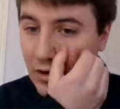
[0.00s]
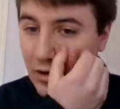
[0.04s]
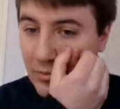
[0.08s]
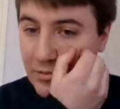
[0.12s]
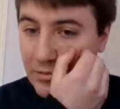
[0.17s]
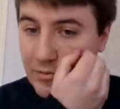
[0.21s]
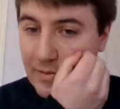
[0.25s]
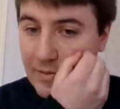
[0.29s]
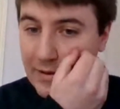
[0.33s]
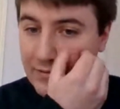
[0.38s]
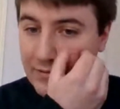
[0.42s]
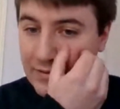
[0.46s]

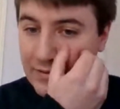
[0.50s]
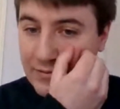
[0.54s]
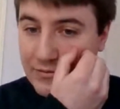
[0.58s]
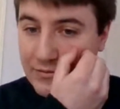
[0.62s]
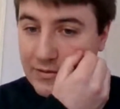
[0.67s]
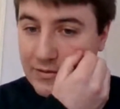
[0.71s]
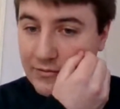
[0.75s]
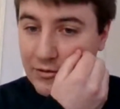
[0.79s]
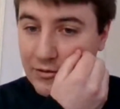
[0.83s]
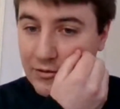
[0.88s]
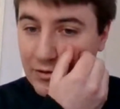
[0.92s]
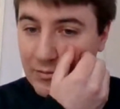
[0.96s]
Copy and paste the
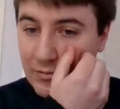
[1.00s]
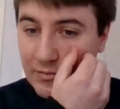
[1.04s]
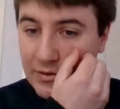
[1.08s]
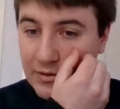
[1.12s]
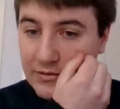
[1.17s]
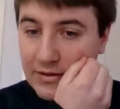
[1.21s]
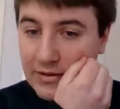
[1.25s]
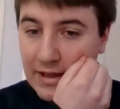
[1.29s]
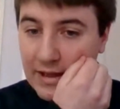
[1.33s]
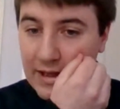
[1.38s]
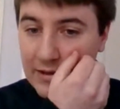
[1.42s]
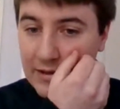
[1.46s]
certificate
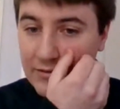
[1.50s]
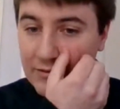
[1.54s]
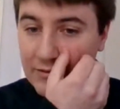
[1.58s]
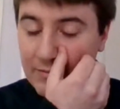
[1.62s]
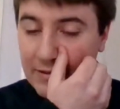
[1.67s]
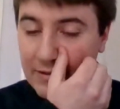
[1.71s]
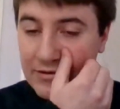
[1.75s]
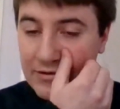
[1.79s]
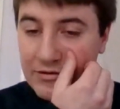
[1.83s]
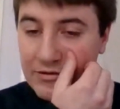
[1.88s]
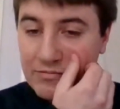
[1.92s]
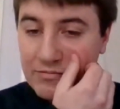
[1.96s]
number to add
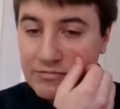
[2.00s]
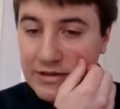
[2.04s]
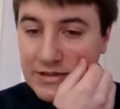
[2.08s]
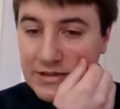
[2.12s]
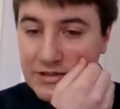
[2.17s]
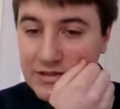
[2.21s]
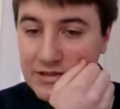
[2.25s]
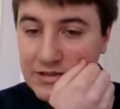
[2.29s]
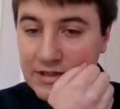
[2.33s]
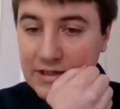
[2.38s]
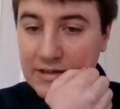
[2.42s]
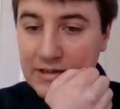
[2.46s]
to my
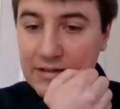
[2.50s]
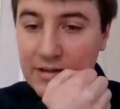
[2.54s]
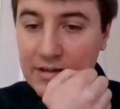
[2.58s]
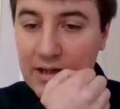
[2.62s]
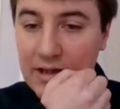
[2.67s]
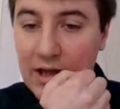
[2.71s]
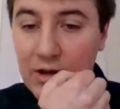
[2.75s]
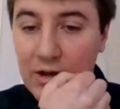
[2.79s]
spreadsheet.